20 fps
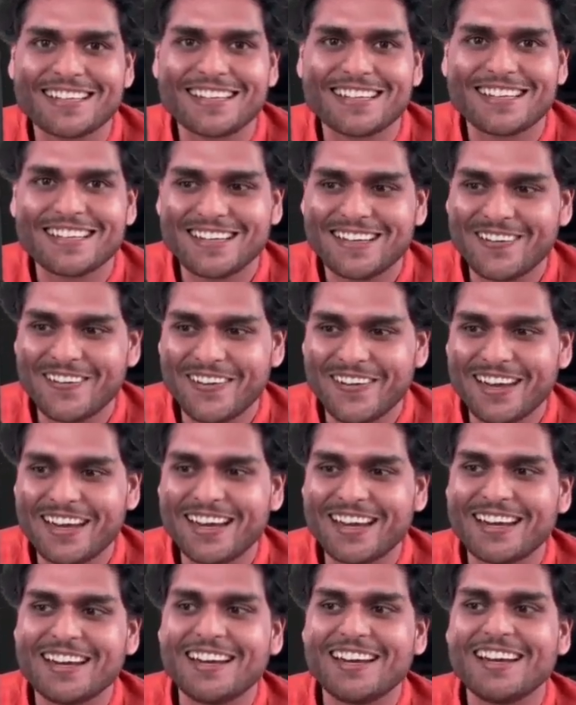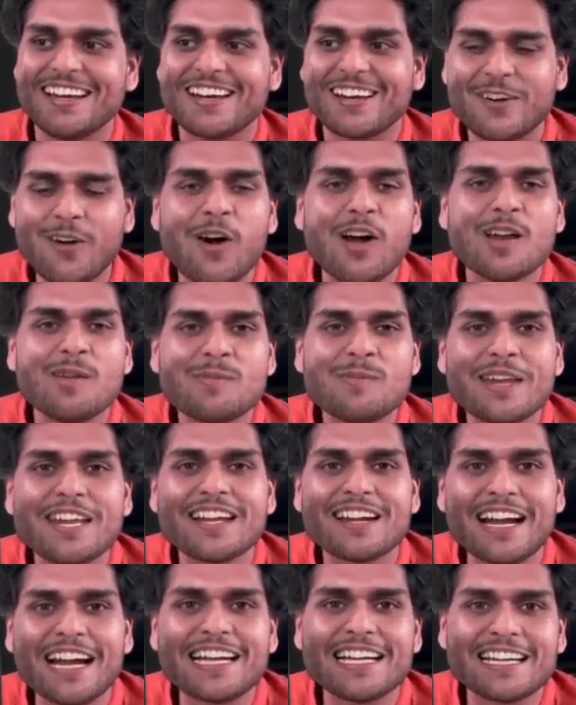Okay? Call me
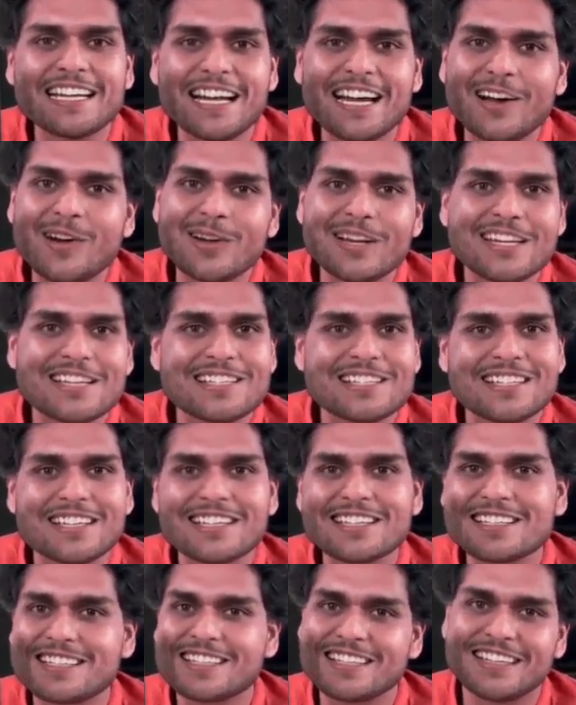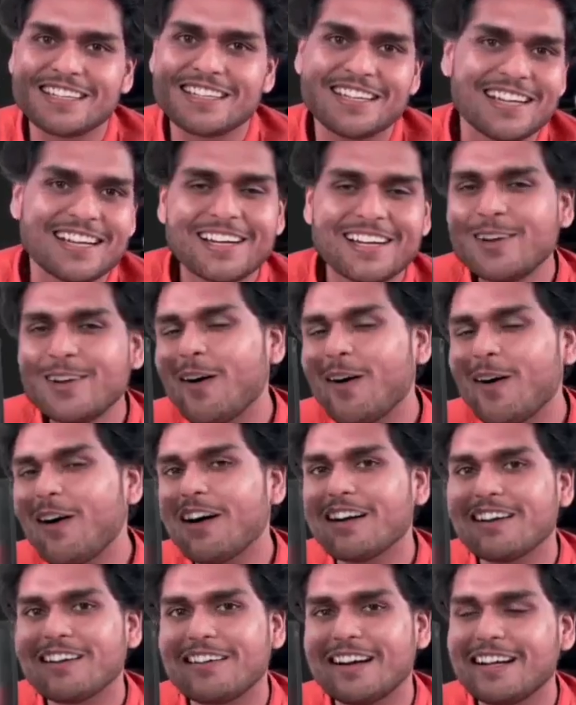right now is just
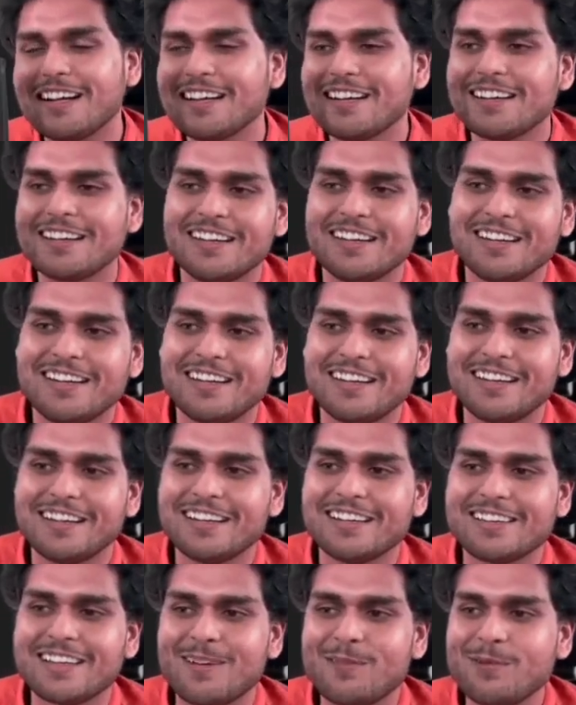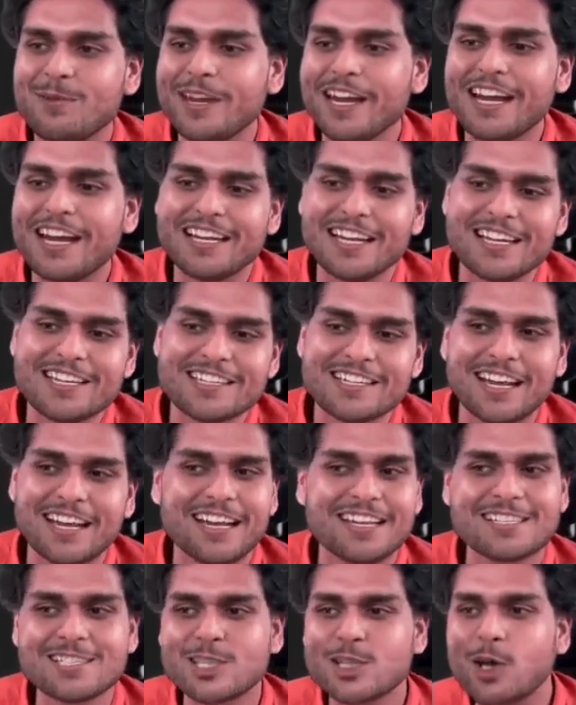gone, right? V8 engine
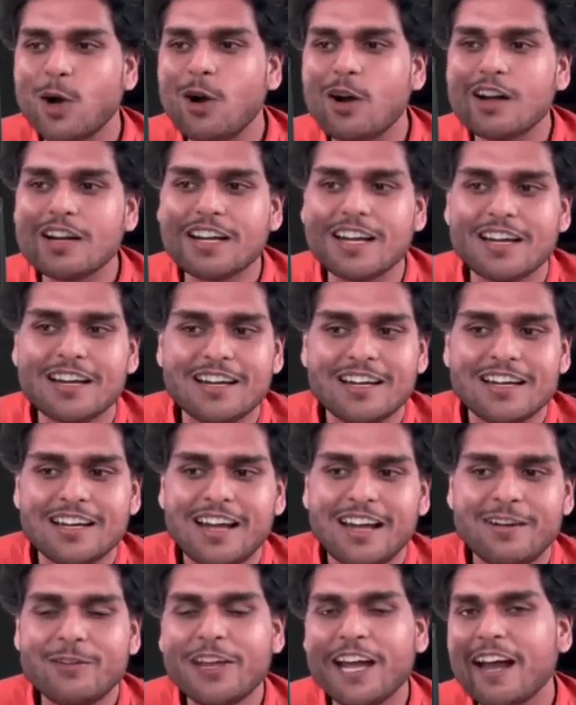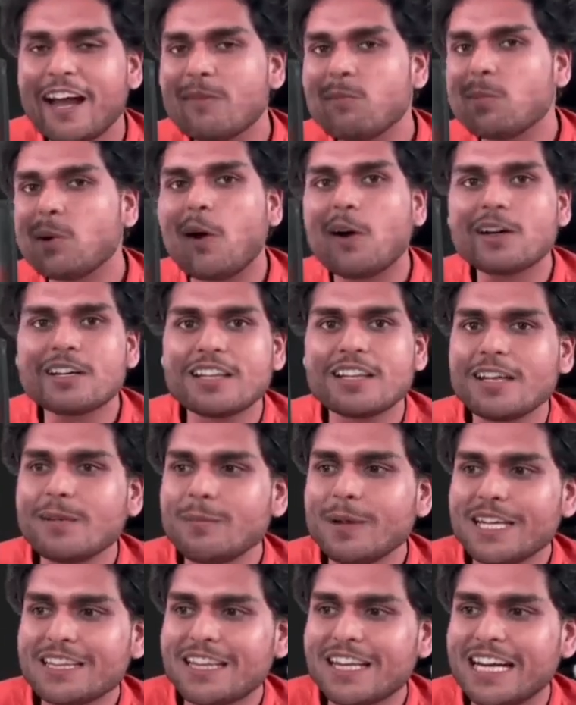is choked. We have blocked the
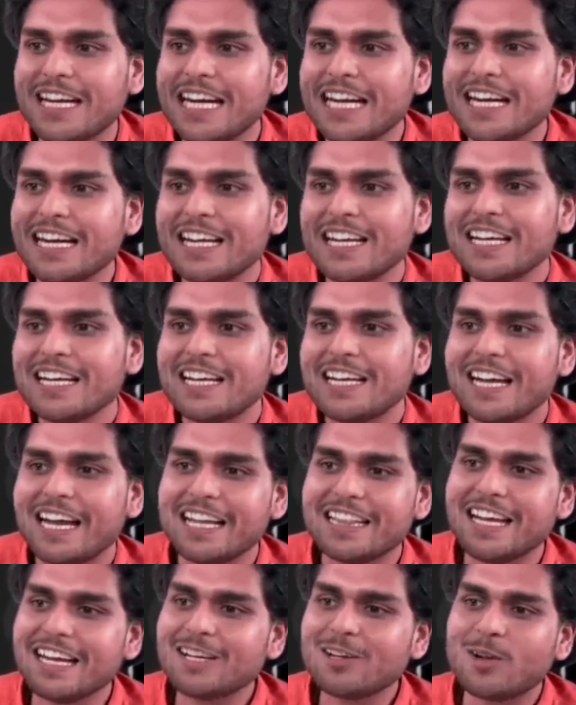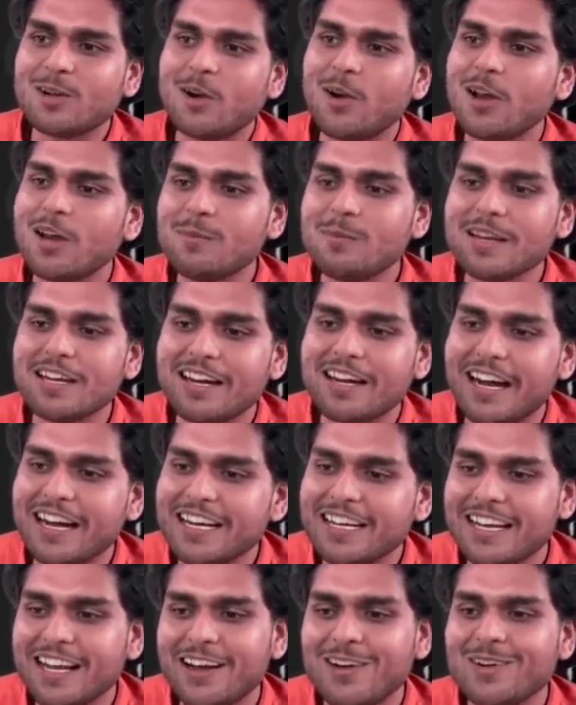main thread, and then call me
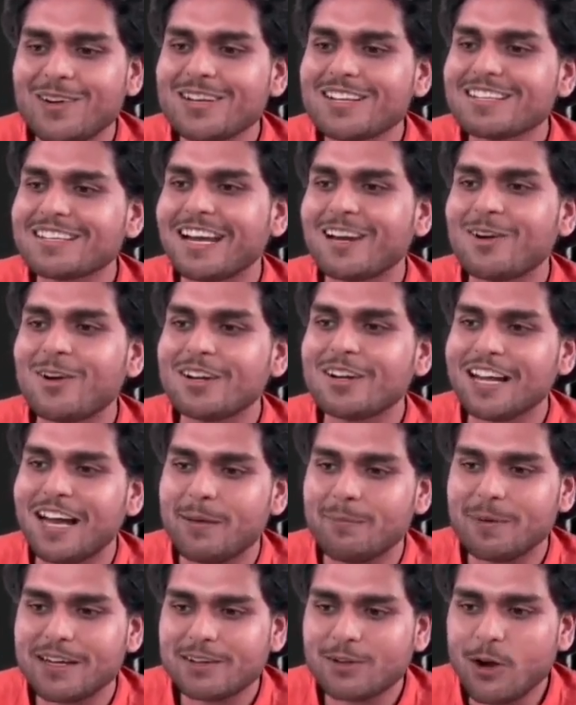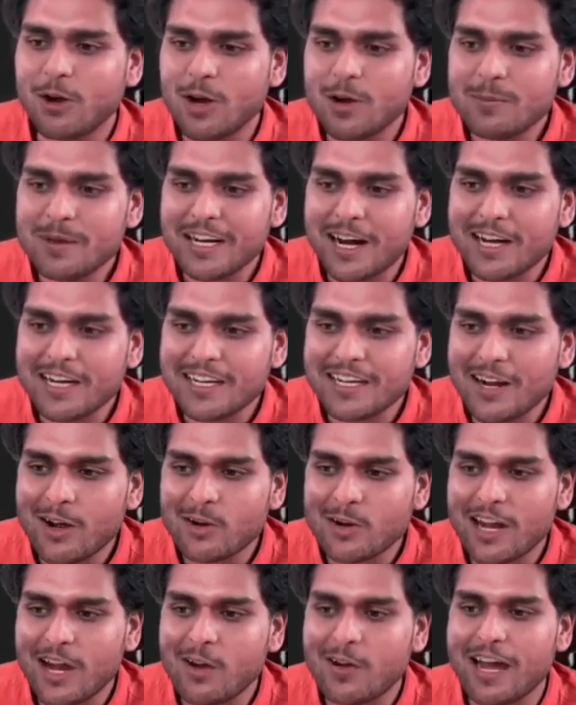right now cannot happen. Call me right
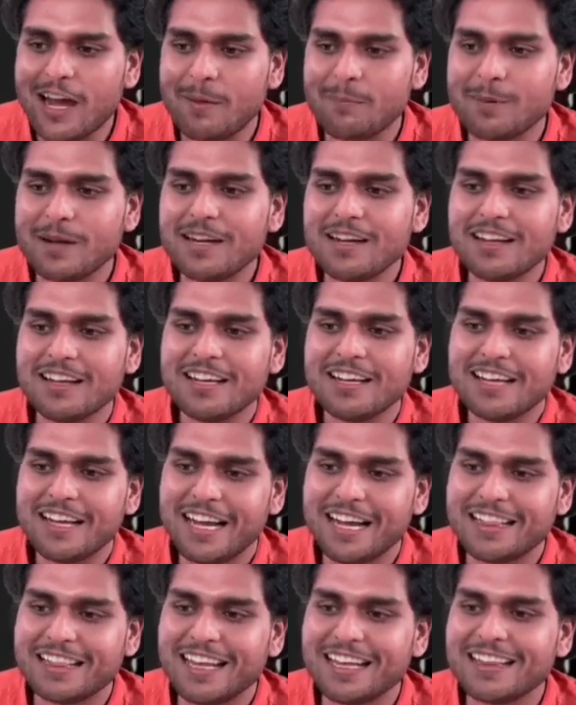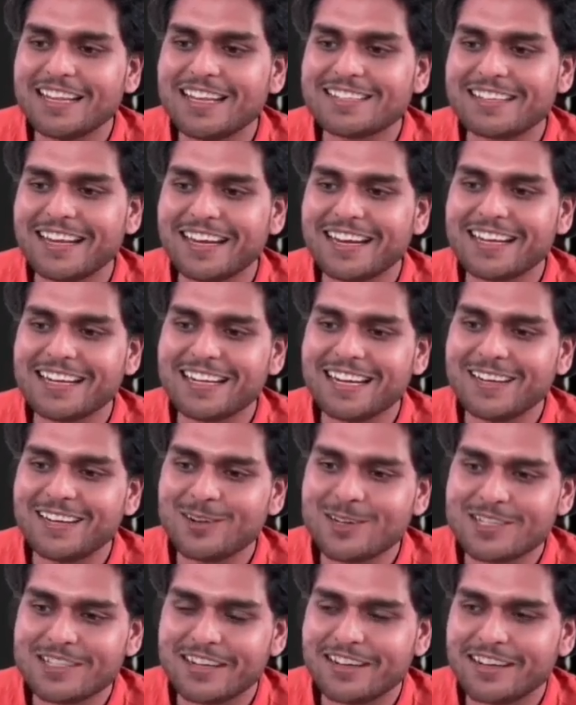now happened, and then the second key was
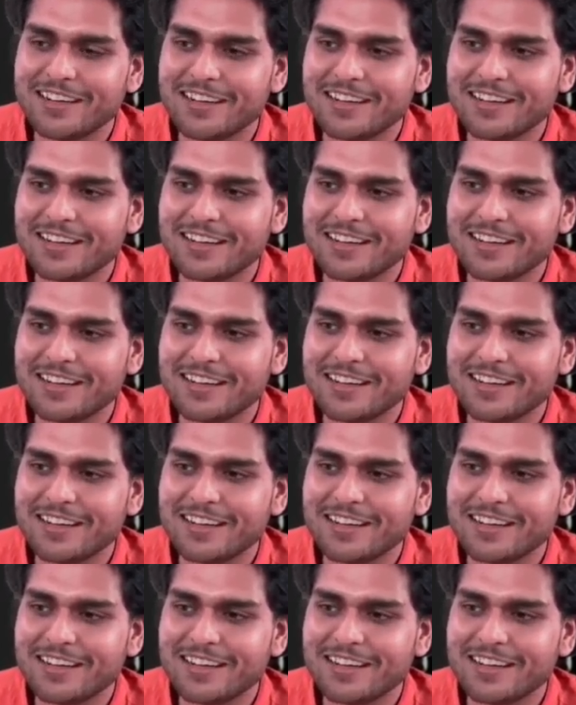generated.